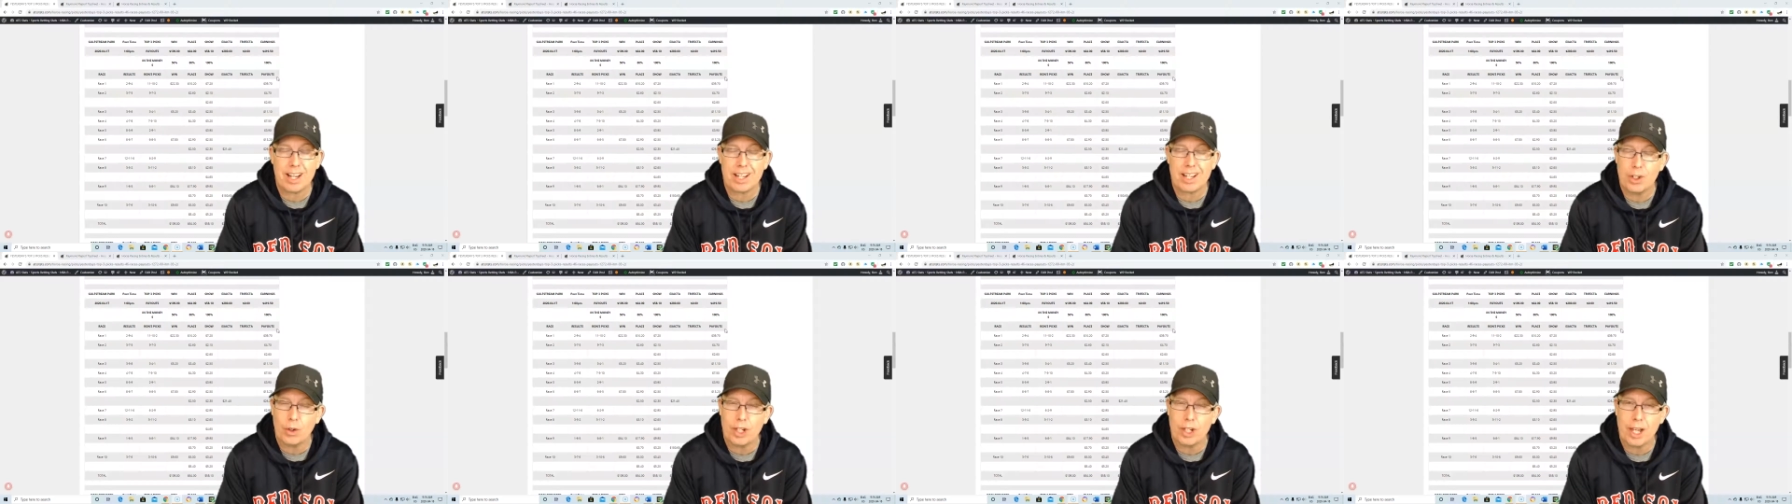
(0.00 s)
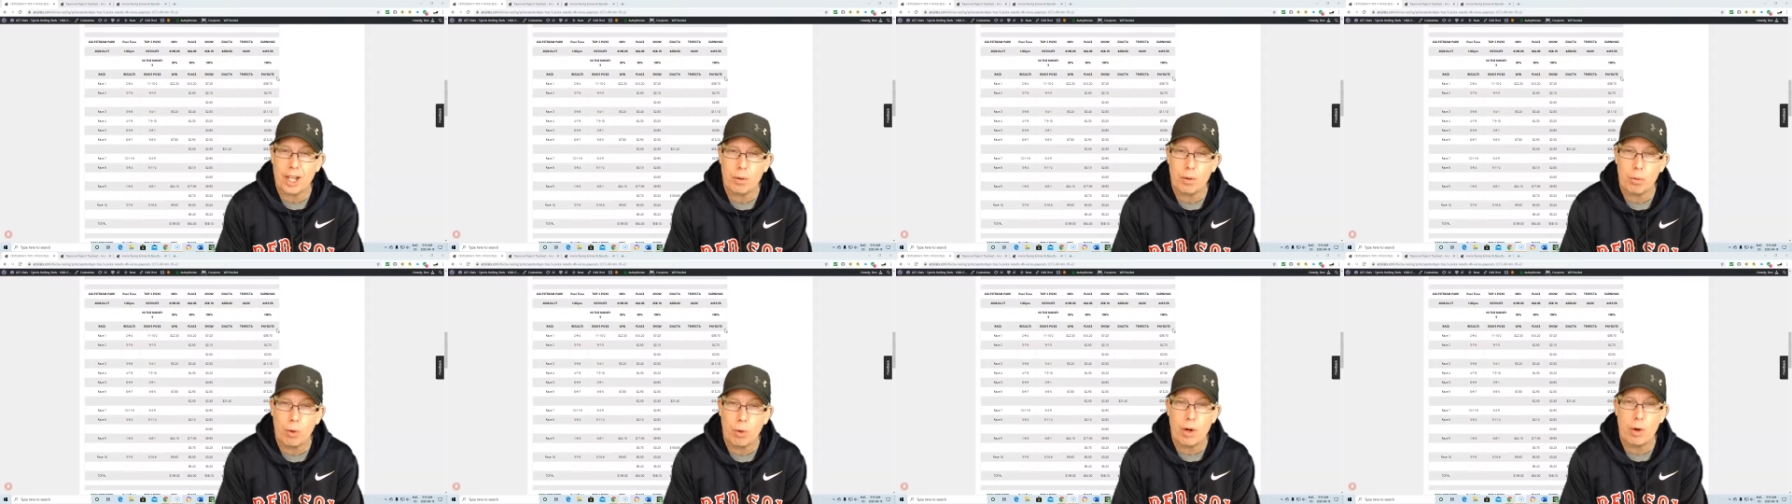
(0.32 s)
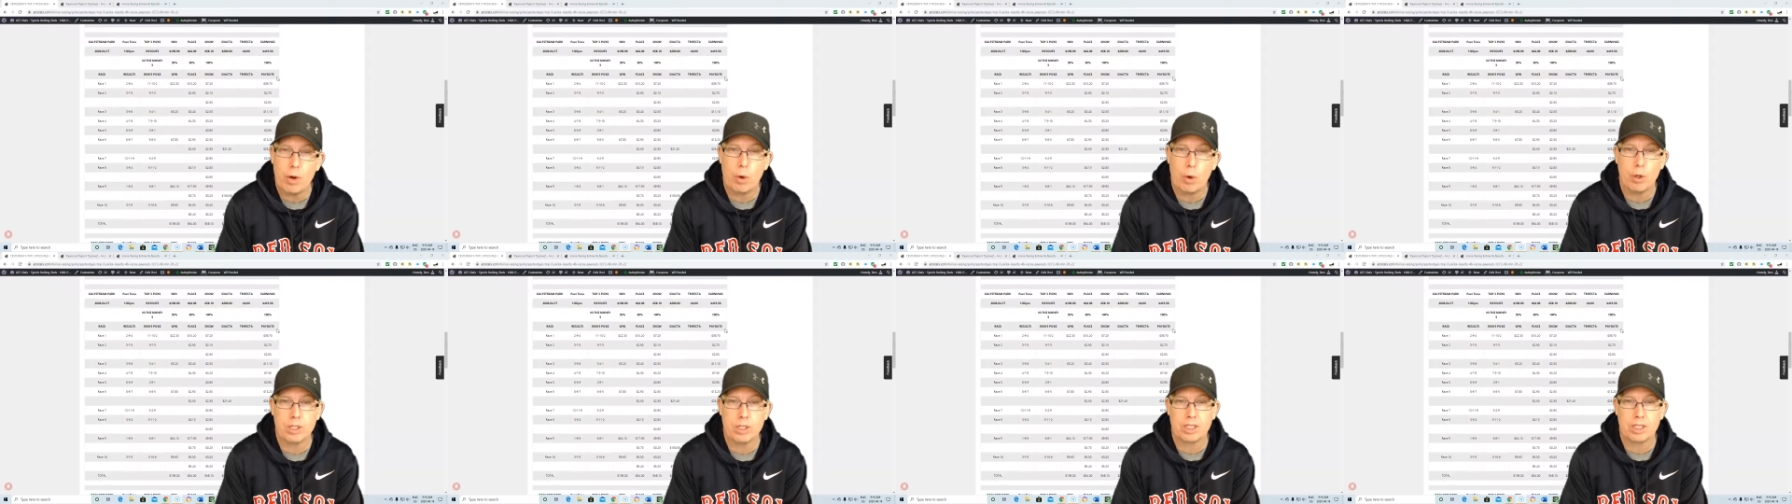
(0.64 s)
and you only had
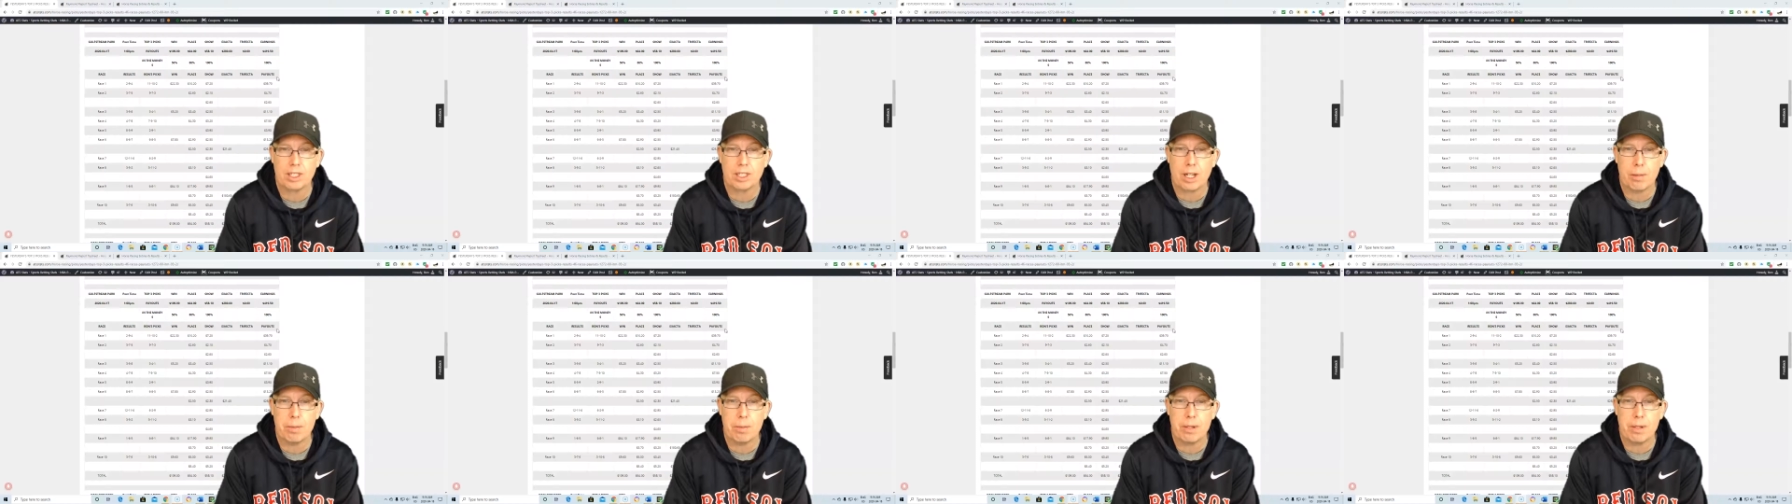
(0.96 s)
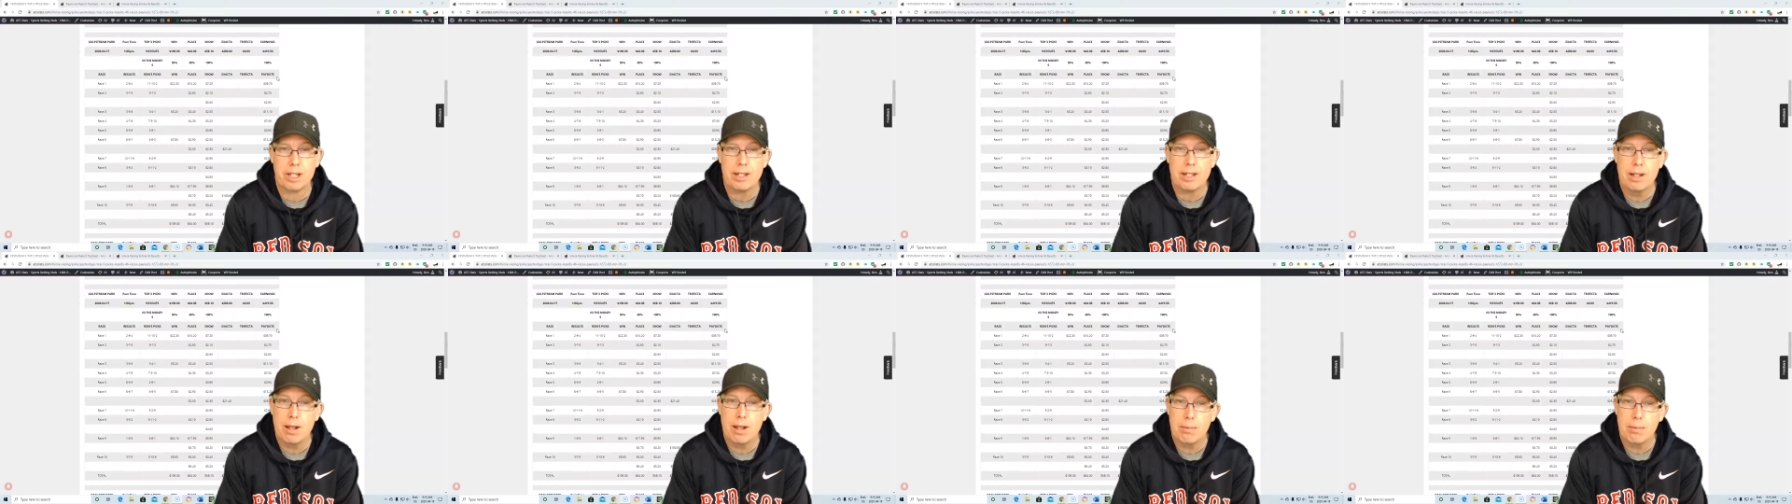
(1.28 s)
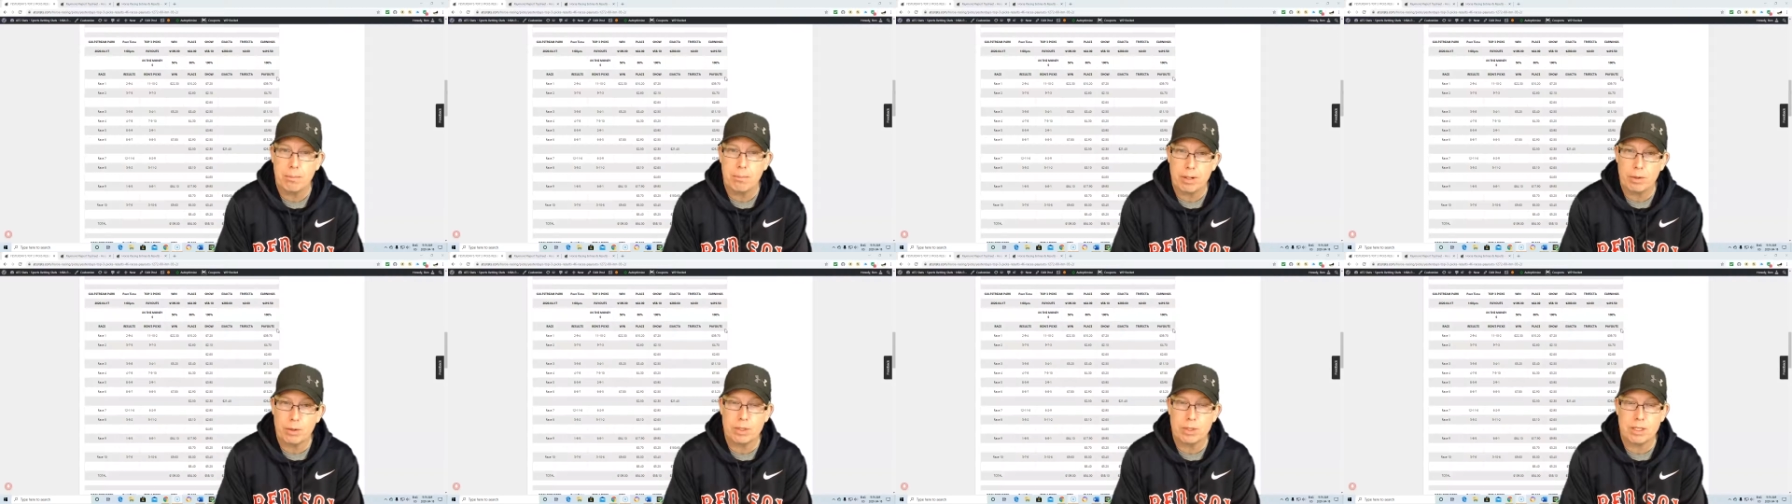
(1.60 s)
one horse to come in,
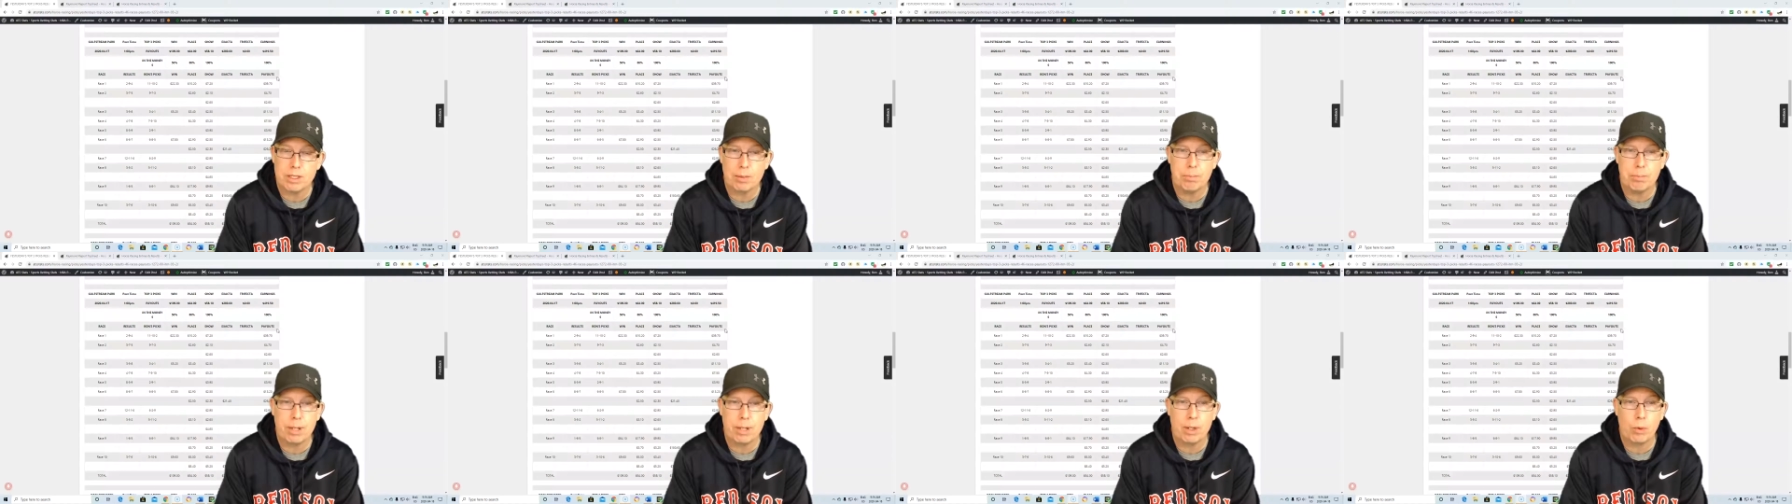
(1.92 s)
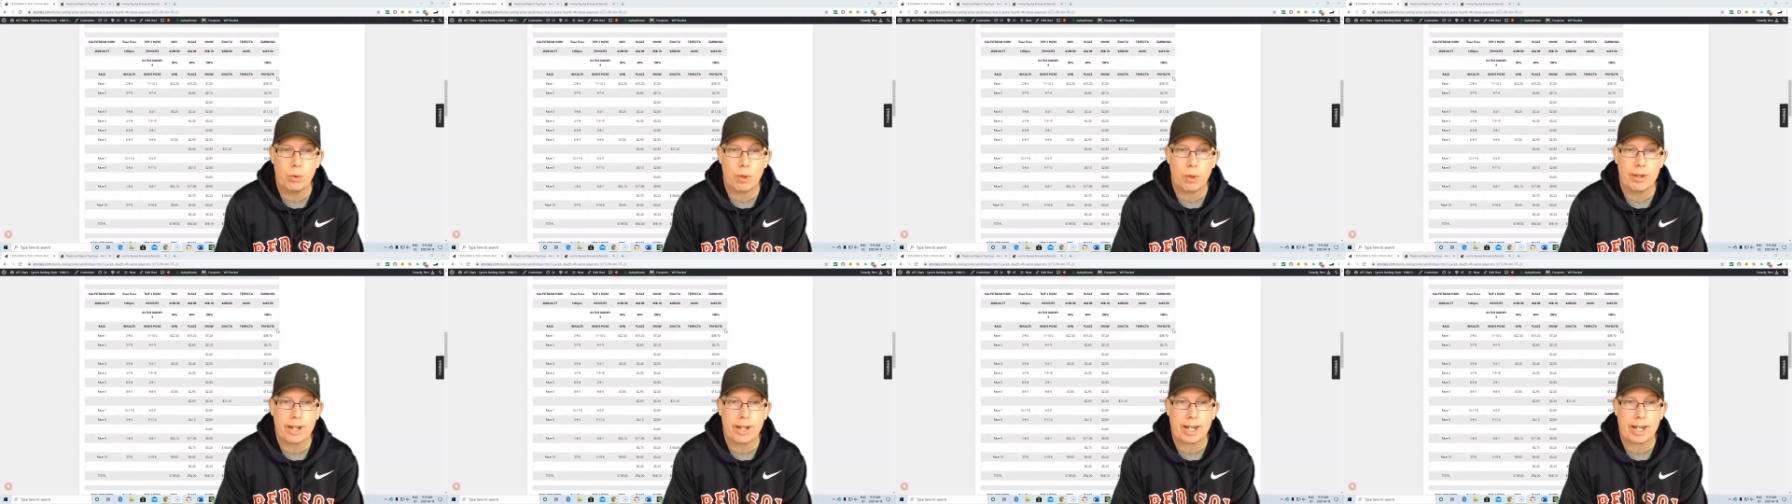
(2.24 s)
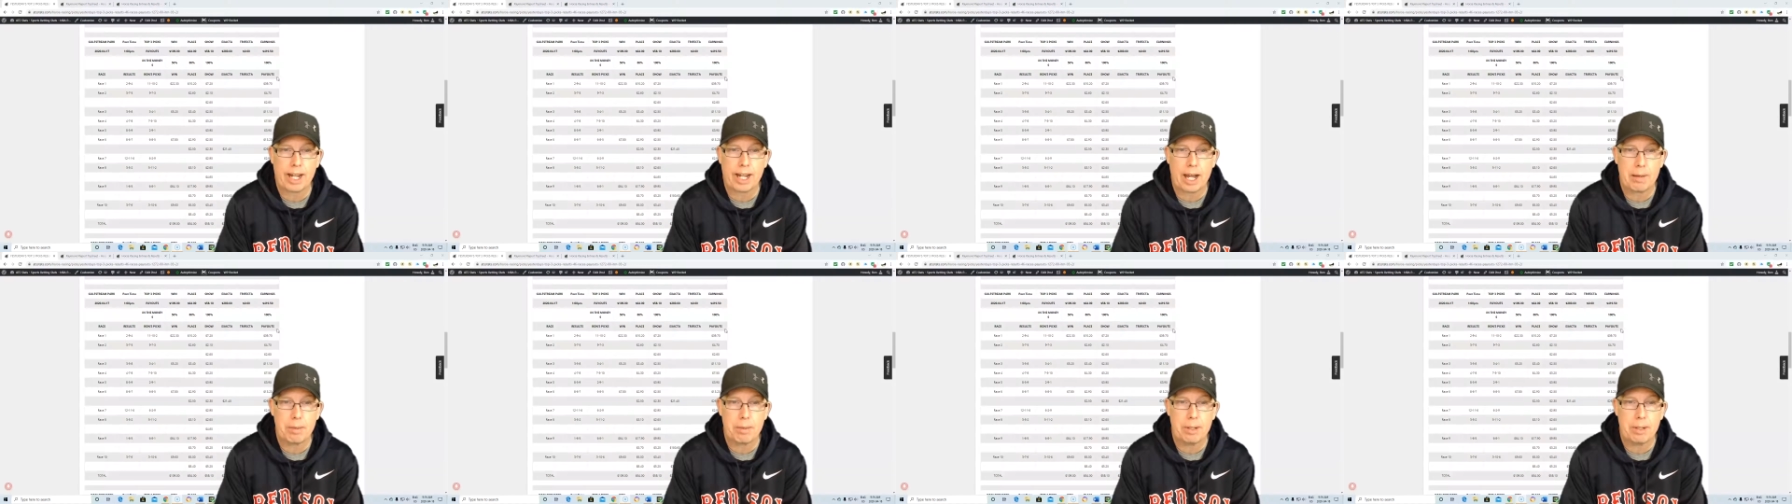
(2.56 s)
but it was the big one
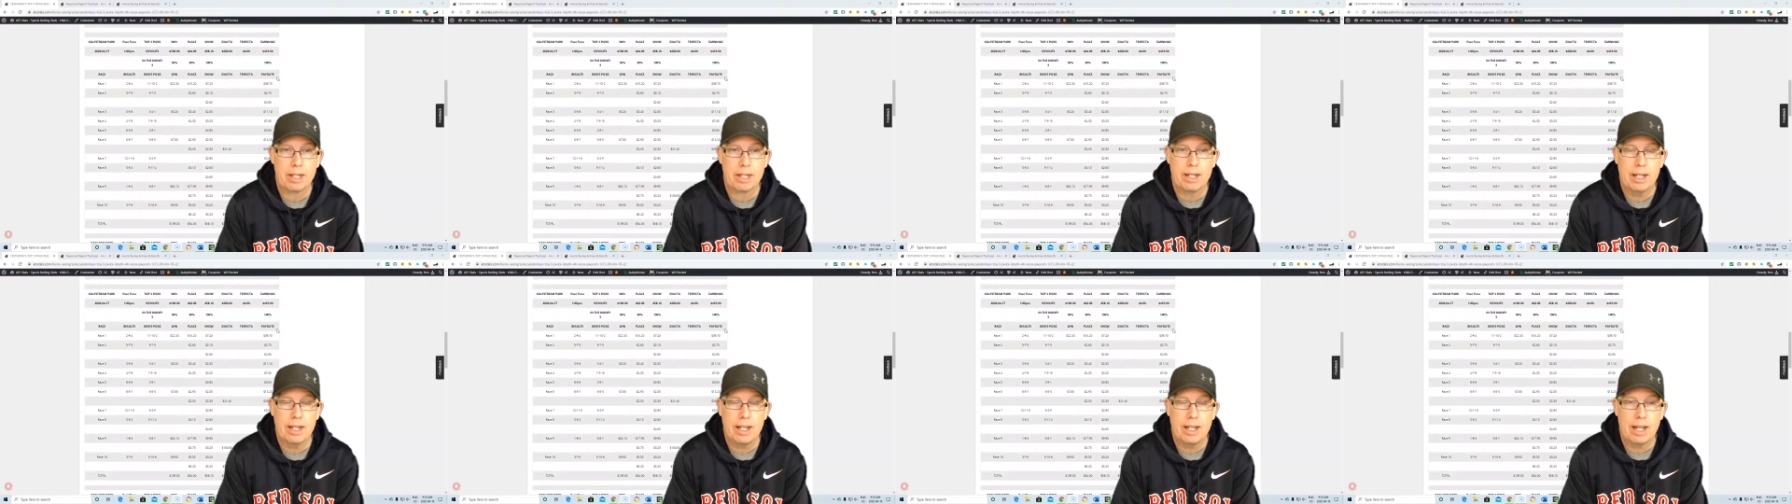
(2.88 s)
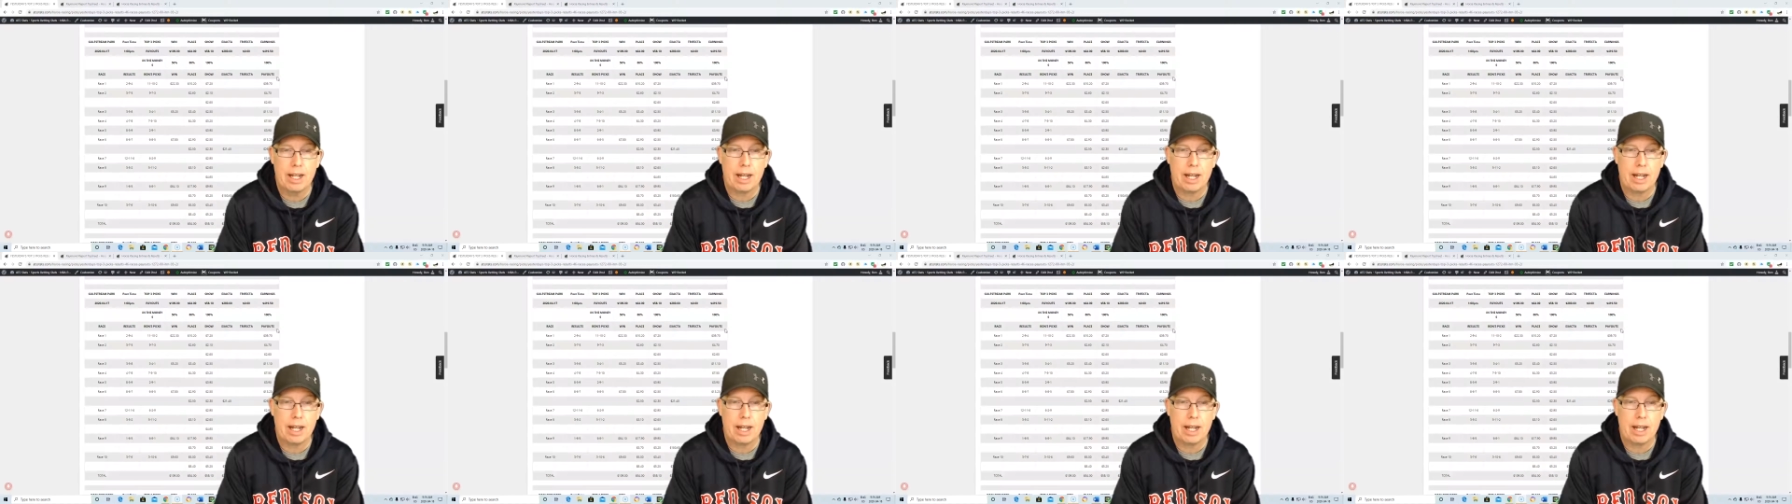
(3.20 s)
that came in.